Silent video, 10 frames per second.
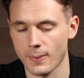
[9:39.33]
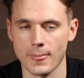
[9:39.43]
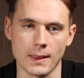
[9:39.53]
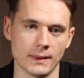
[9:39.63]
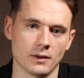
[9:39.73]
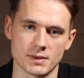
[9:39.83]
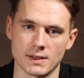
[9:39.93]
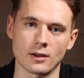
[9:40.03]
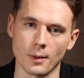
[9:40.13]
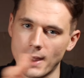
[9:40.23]
then obviously
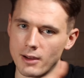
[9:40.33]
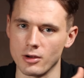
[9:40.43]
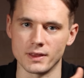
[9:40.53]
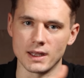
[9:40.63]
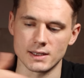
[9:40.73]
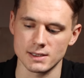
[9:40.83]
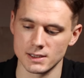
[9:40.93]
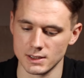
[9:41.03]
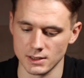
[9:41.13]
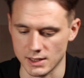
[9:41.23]
they got better over the years,
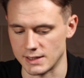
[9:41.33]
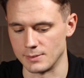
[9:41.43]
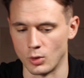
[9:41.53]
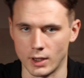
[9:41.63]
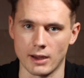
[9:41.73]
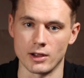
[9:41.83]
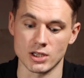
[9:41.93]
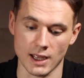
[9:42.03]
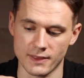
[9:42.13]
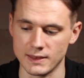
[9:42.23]
as in 1 carriage.
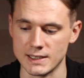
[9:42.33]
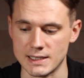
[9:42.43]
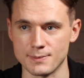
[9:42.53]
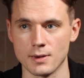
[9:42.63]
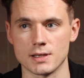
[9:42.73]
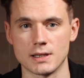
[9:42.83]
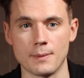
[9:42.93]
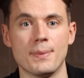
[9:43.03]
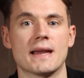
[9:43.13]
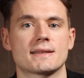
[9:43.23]
I think this is personally
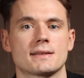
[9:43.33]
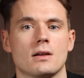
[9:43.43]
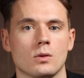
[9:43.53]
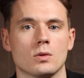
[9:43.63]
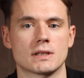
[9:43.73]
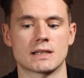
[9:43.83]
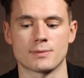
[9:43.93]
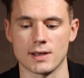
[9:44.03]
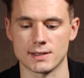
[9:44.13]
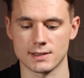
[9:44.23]
the best Hogwarts
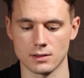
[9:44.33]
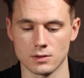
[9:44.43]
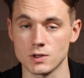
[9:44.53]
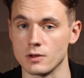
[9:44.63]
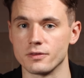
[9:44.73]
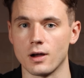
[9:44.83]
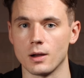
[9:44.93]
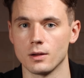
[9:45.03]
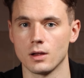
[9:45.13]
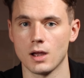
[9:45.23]
Express so far.